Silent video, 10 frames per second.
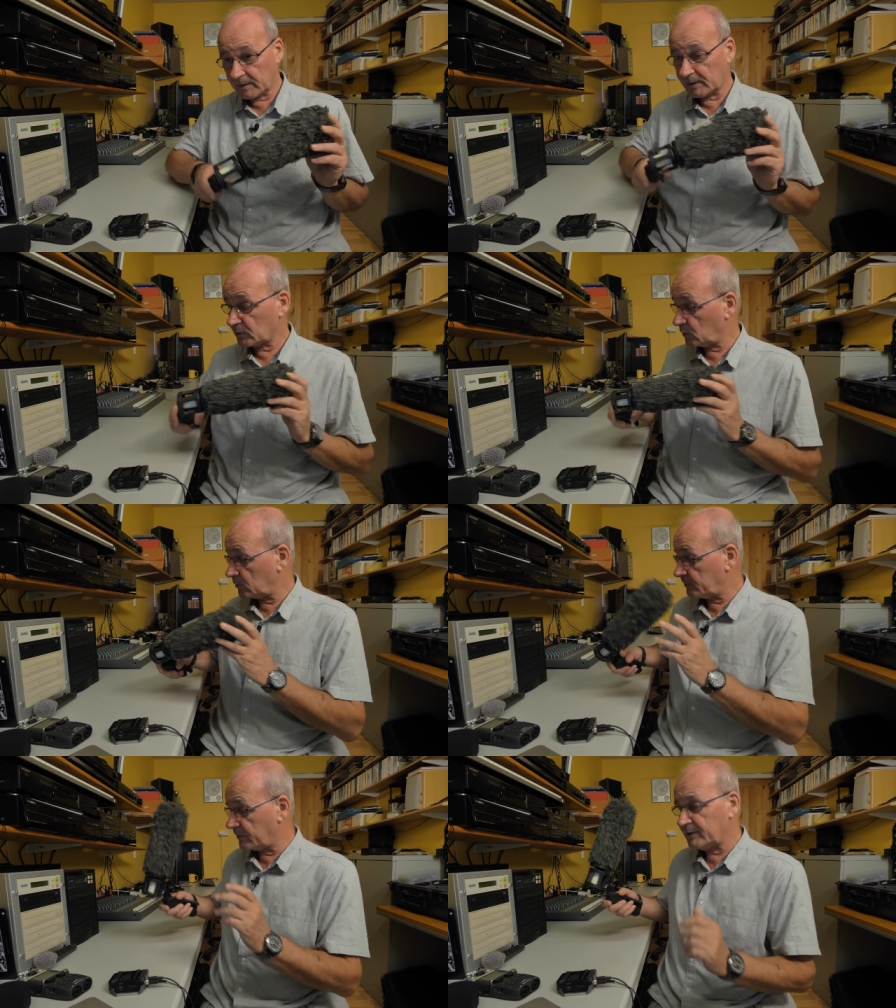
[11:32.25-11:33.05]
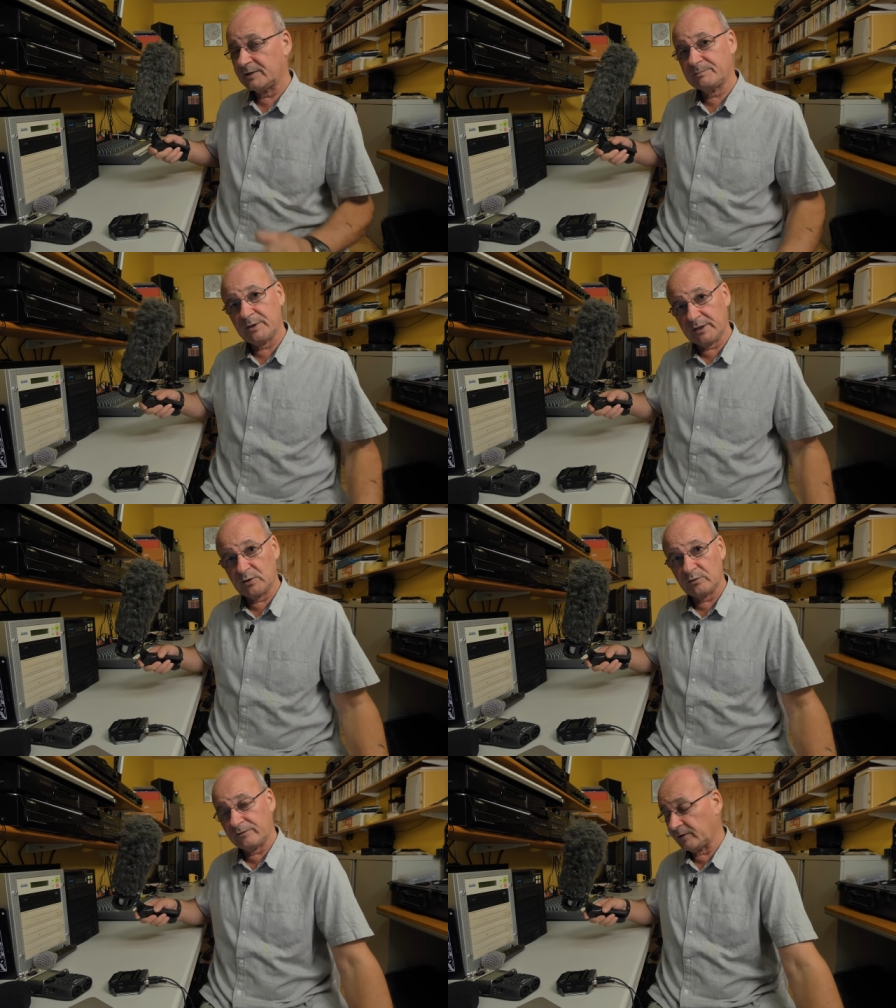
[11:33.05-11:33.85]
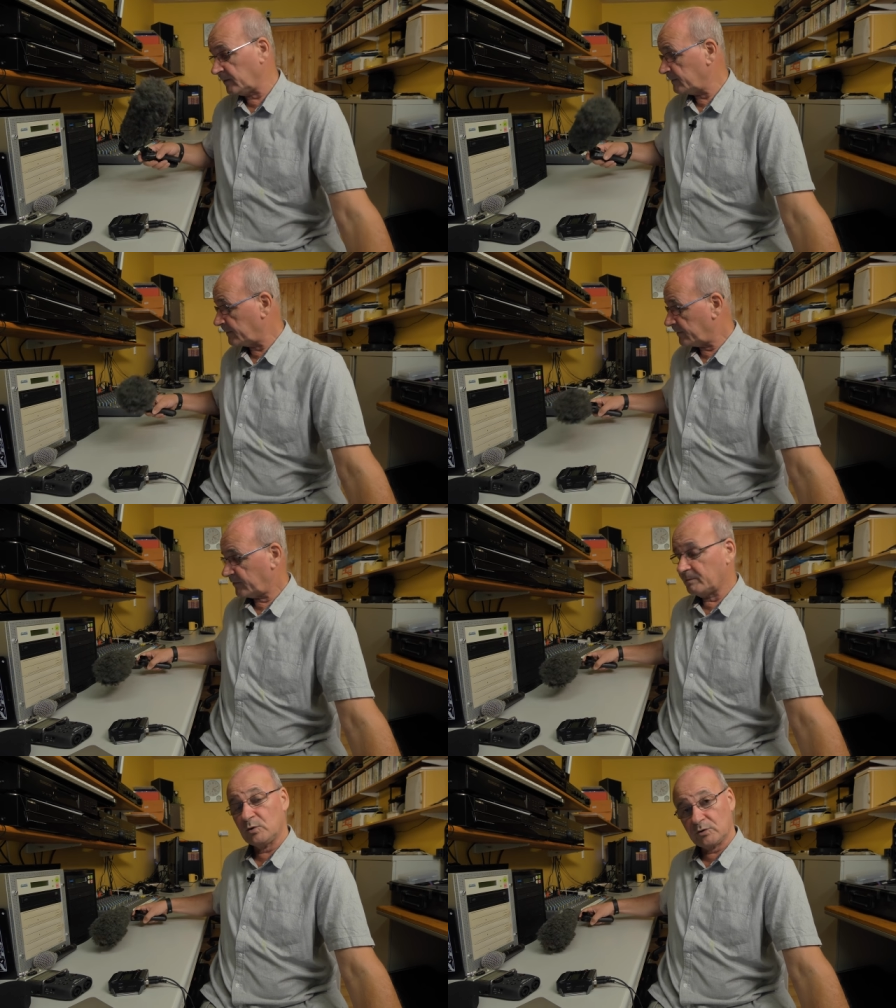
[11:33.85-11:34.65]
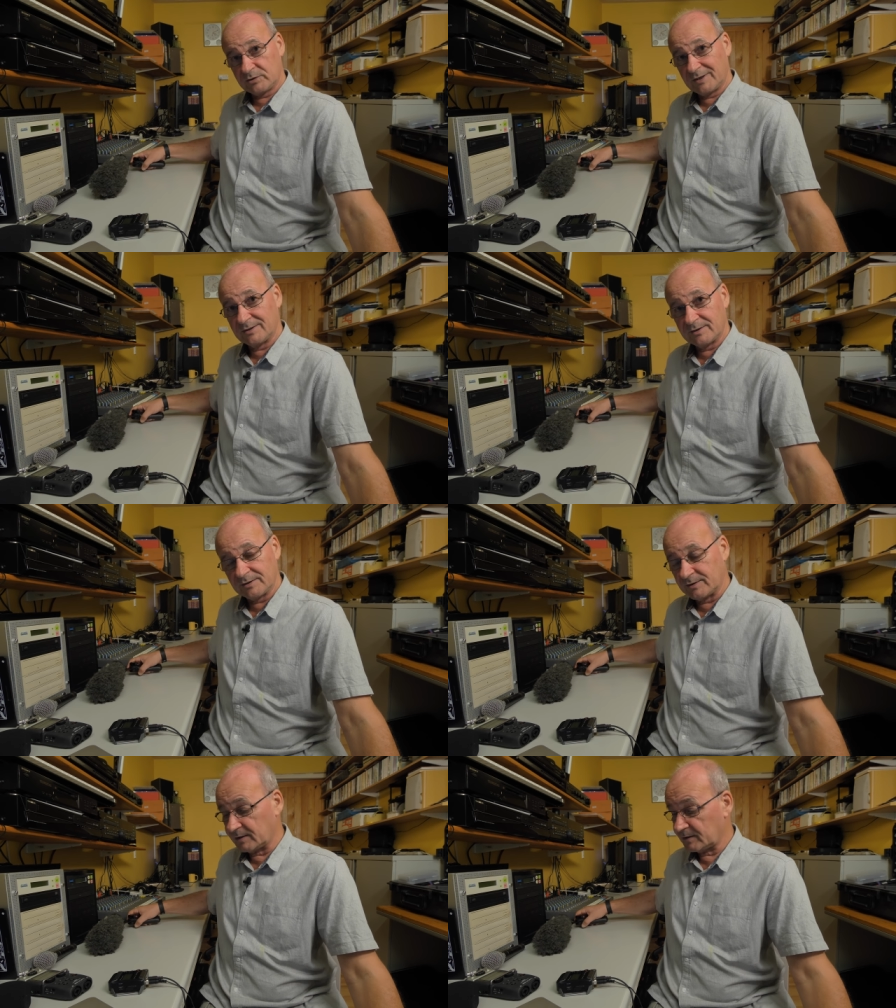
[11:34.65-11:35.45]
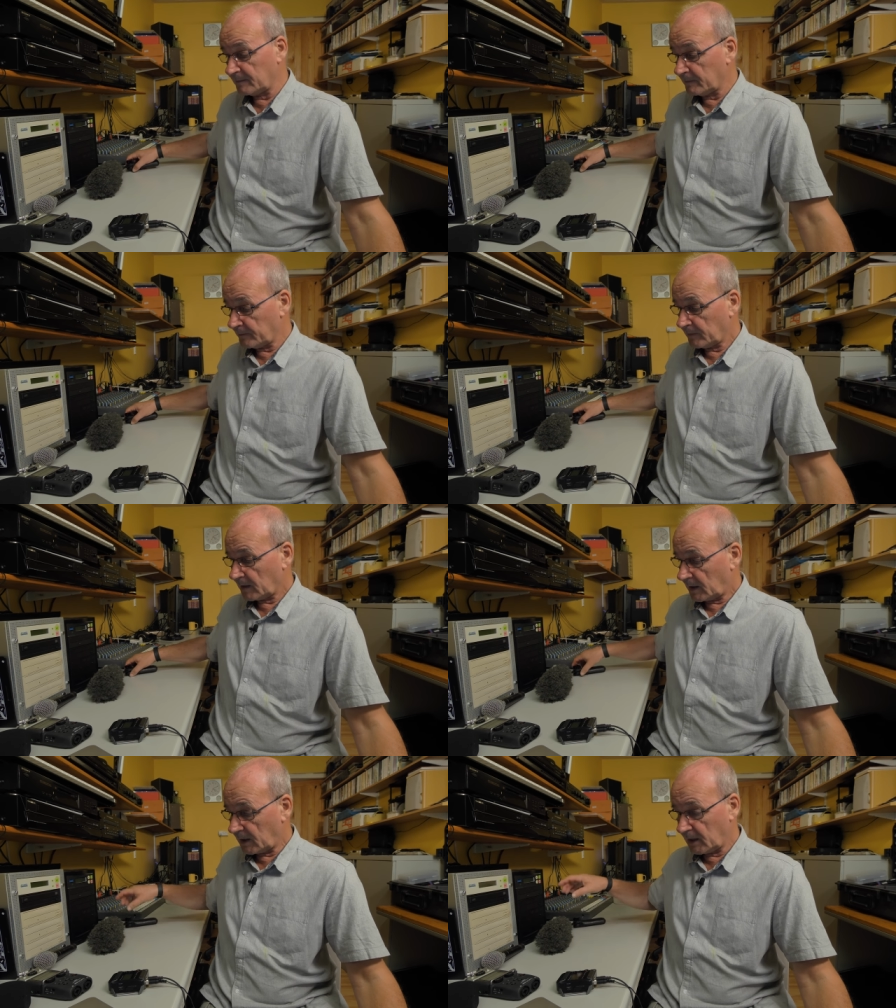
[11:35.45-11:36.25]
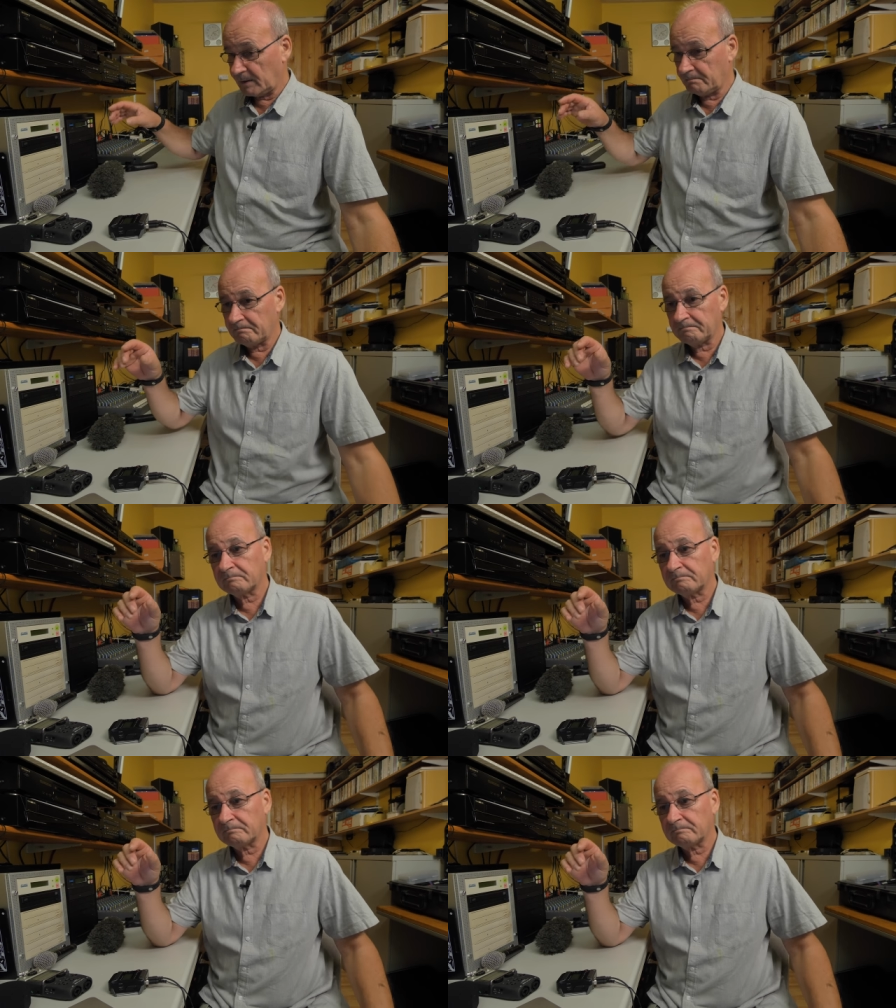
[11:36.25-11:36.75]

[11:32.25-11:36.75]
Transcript: that's good but this is pretty good for for most instances um,